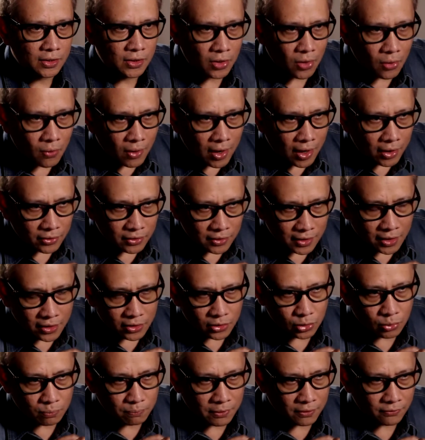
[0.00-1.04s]
Go out
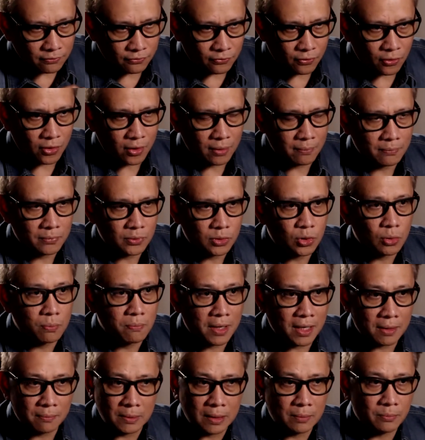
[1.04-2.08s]
there to perform to
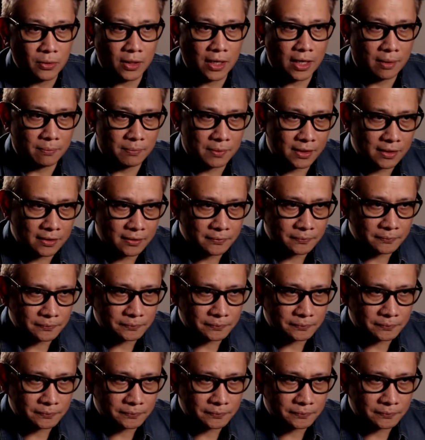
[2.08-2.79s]
make people happy.